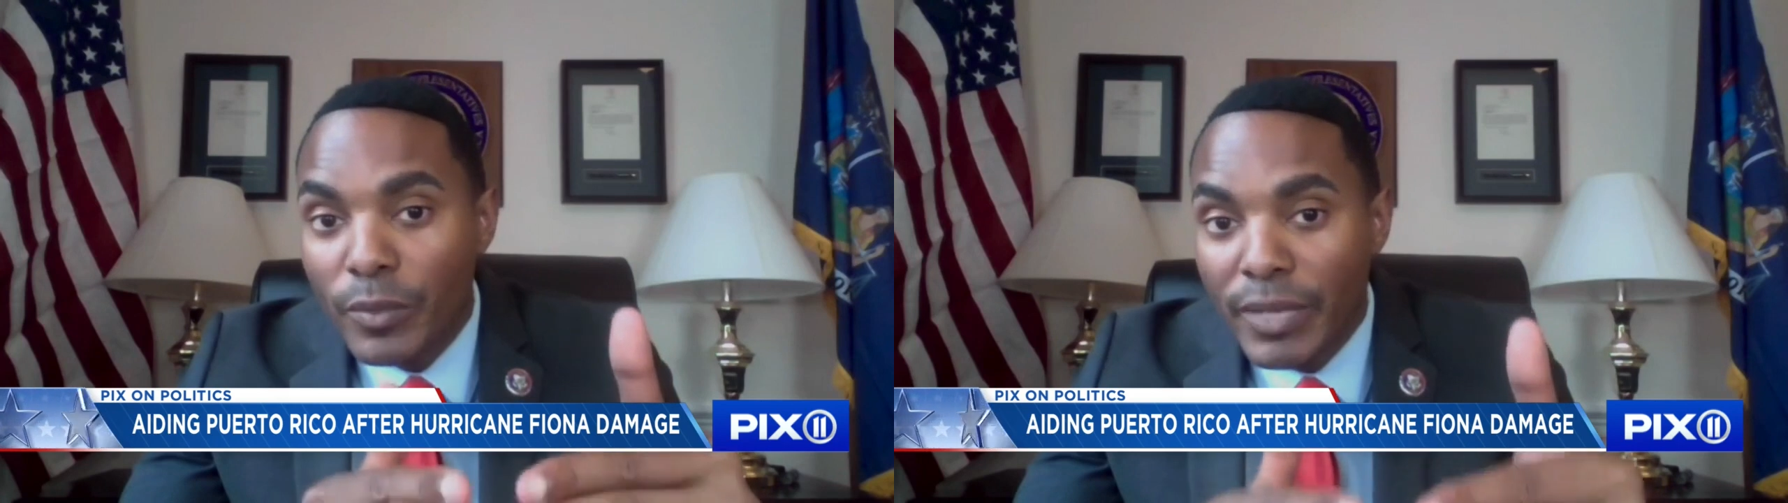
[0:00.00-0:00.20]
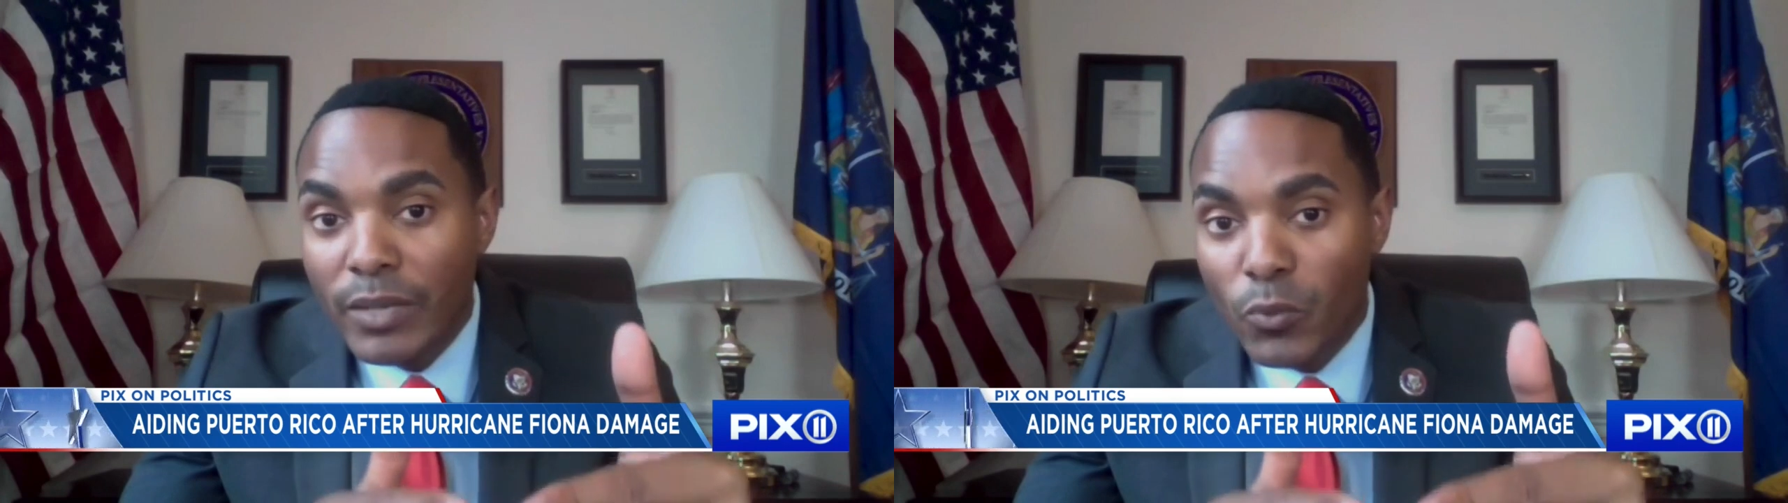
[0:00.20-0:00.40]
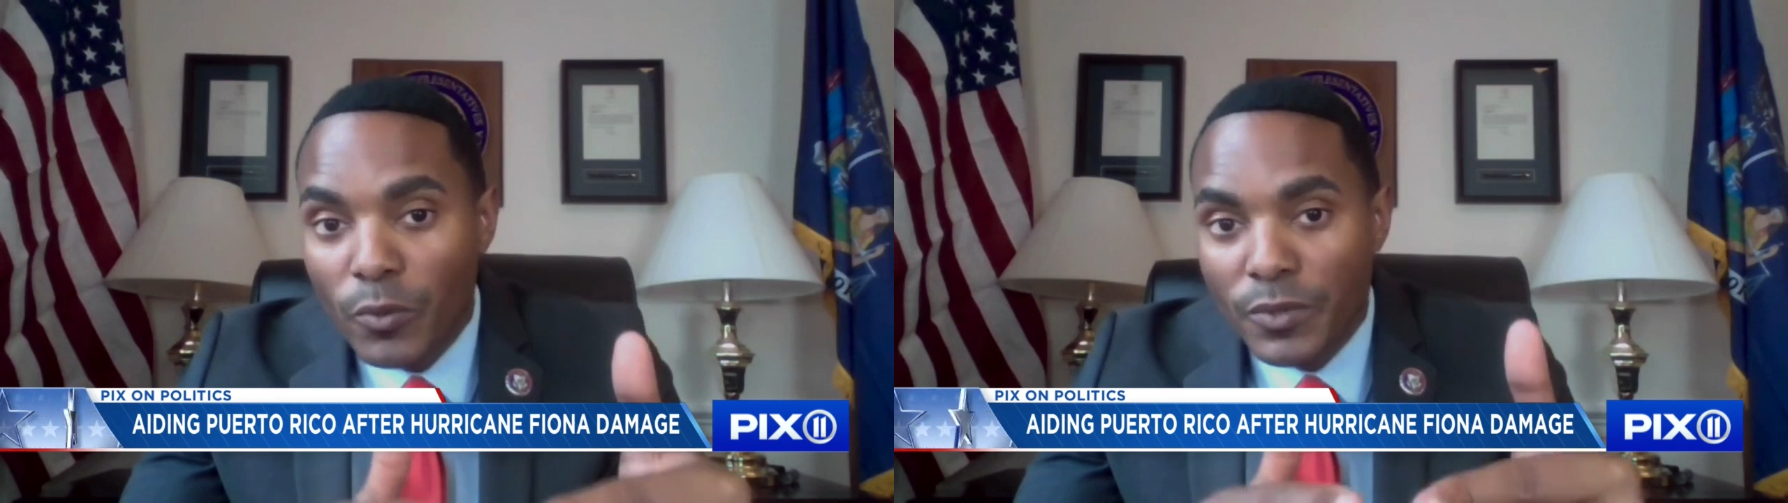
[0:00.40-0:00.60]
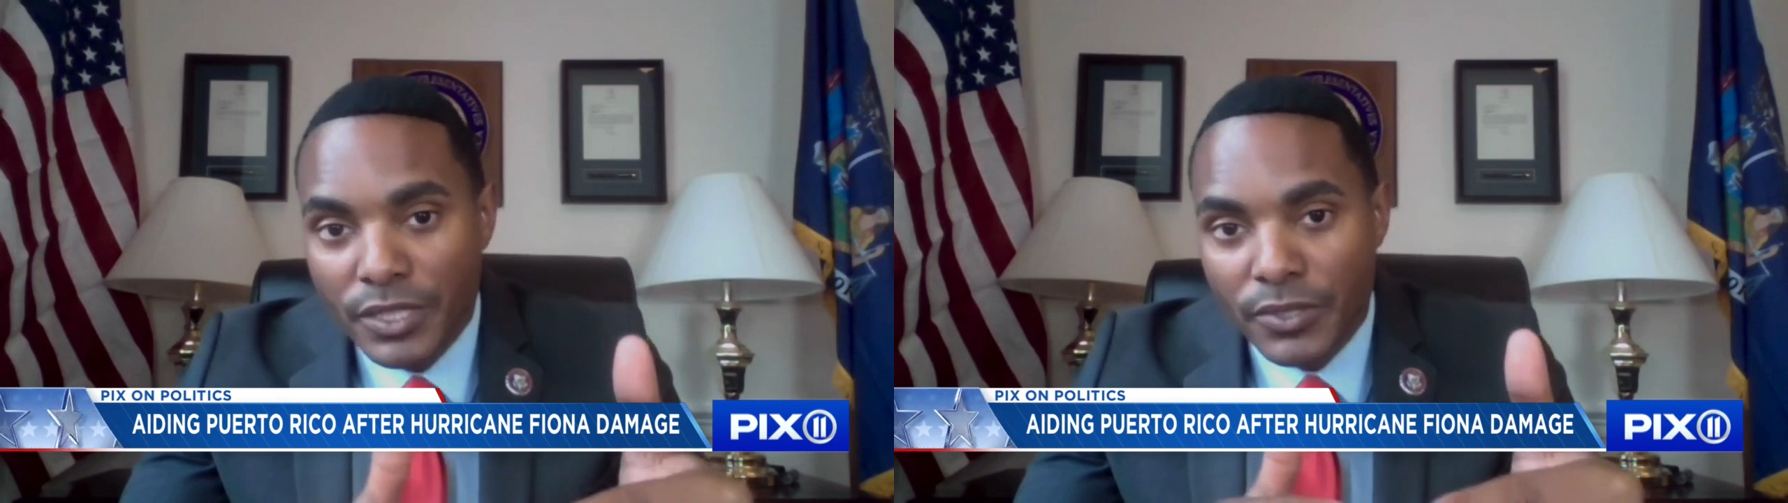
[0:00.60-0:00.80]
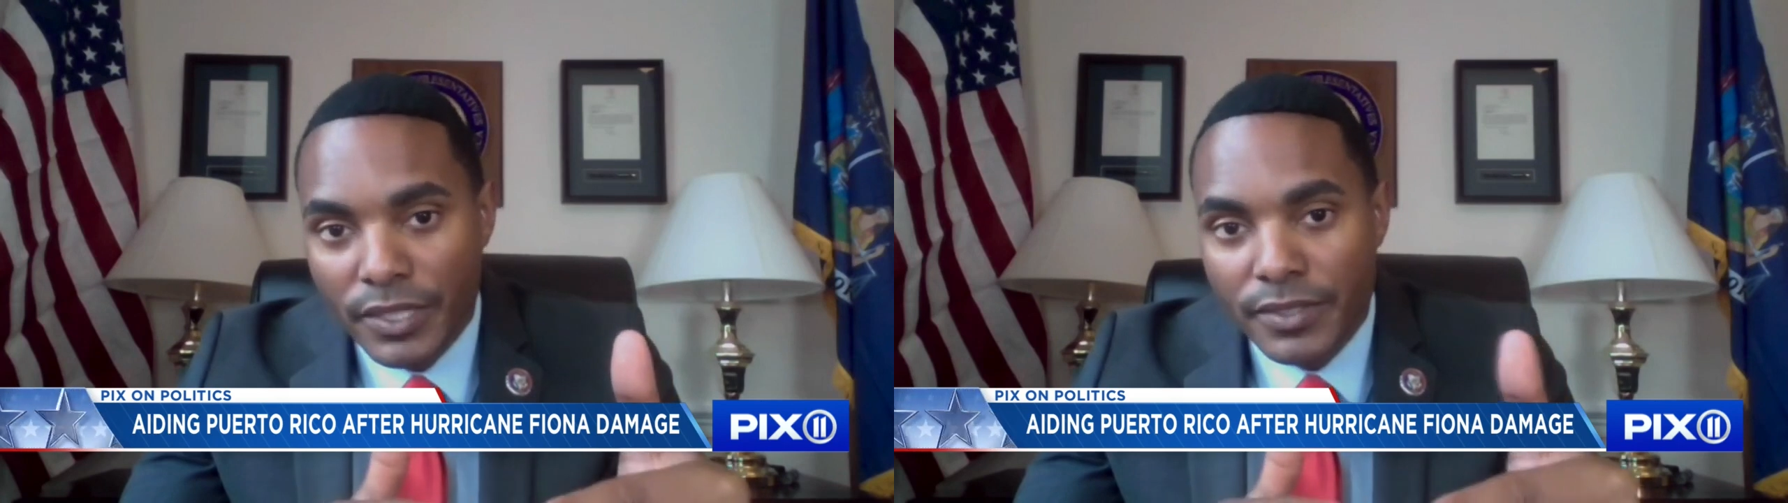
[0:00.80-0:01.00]
would mean more
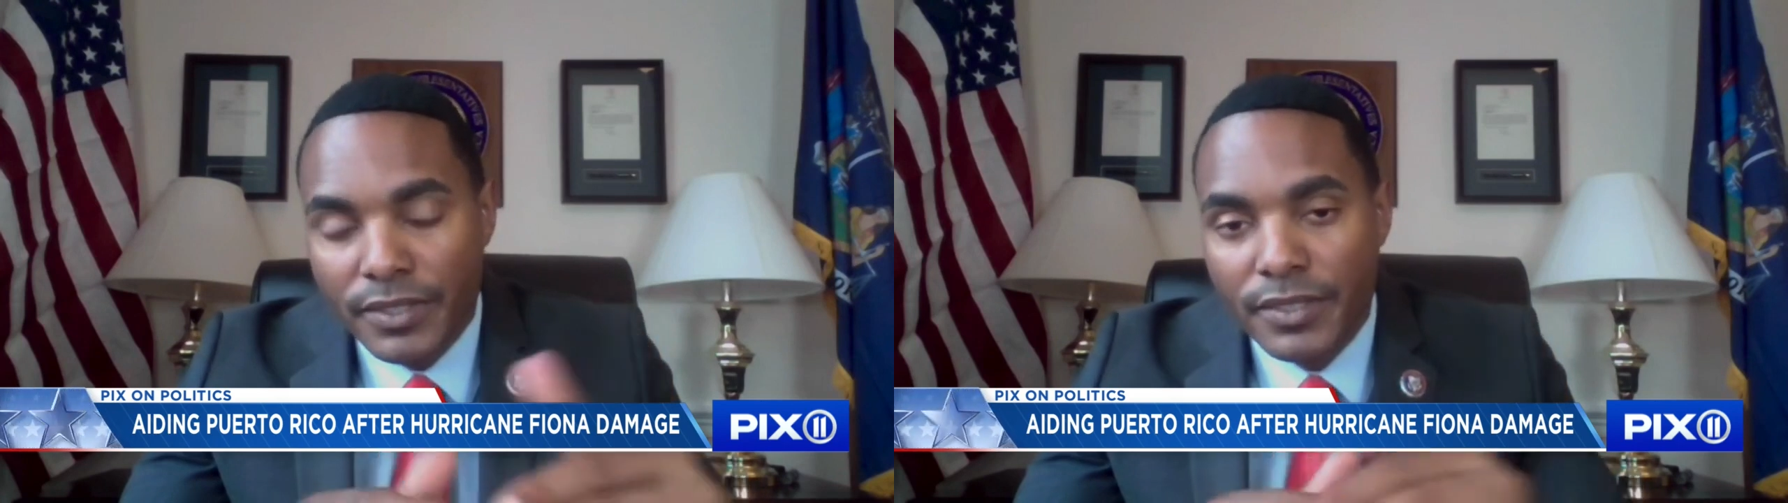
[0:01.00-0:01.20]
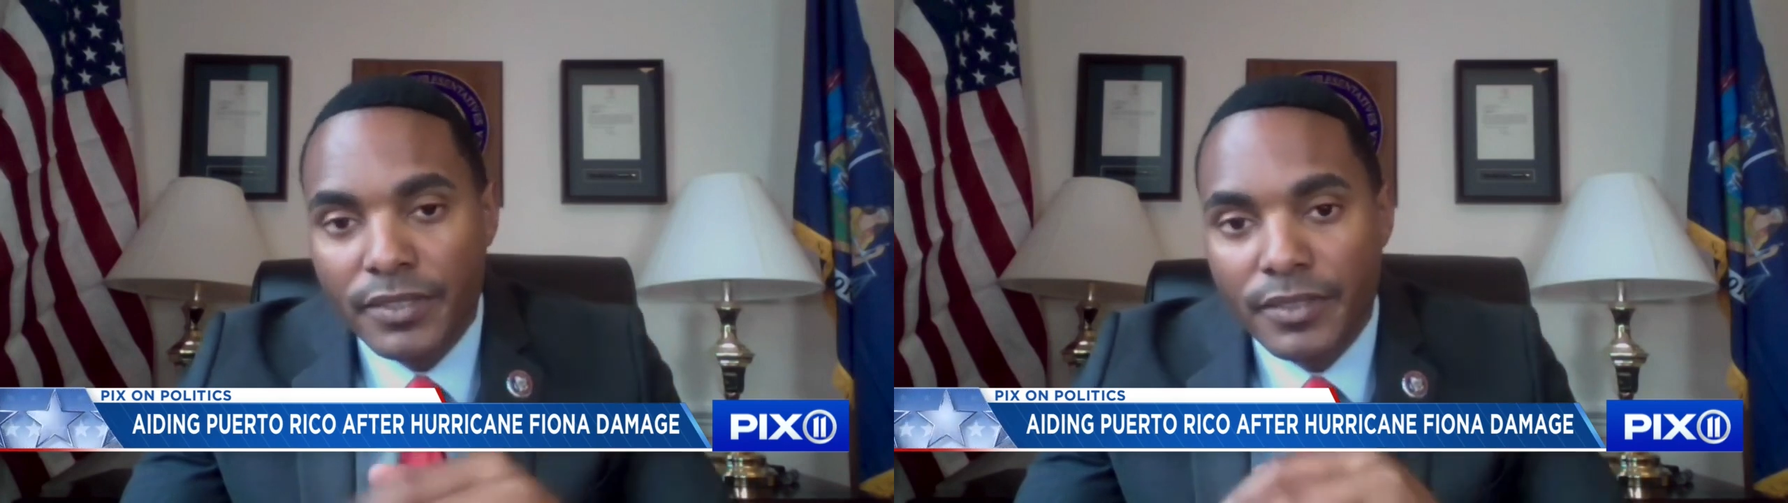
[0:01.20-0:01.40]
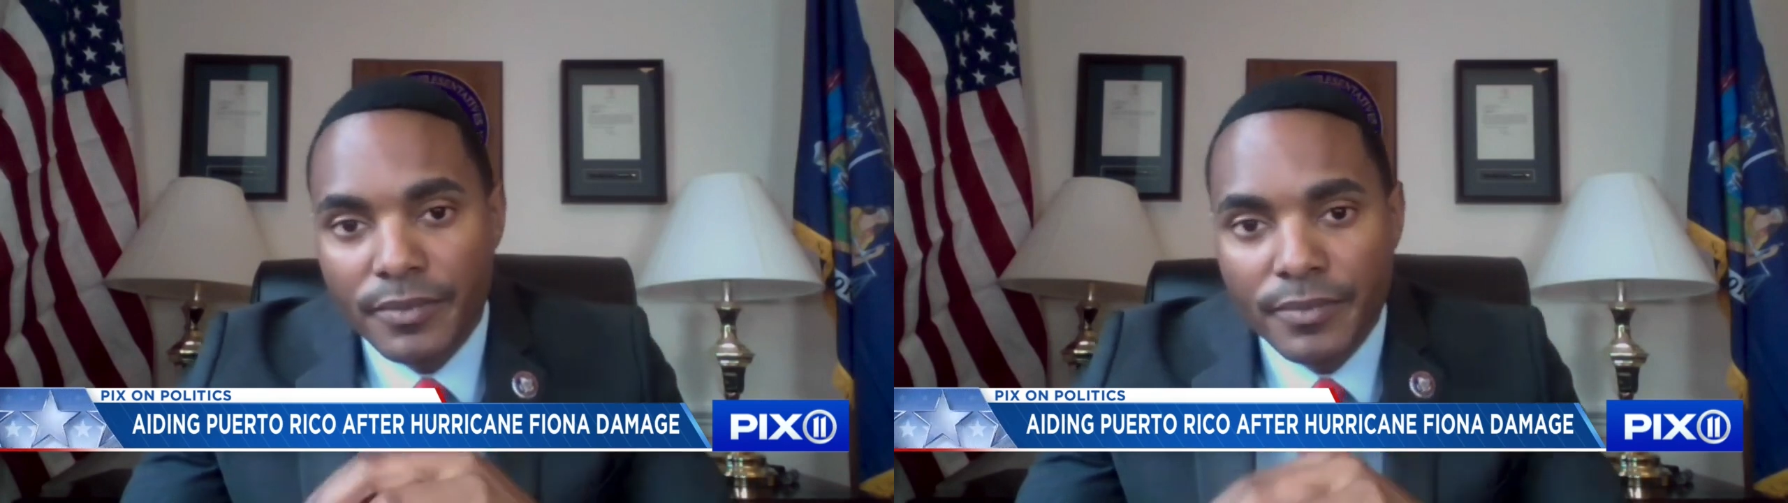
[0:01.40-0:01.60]
resilience. Yeah.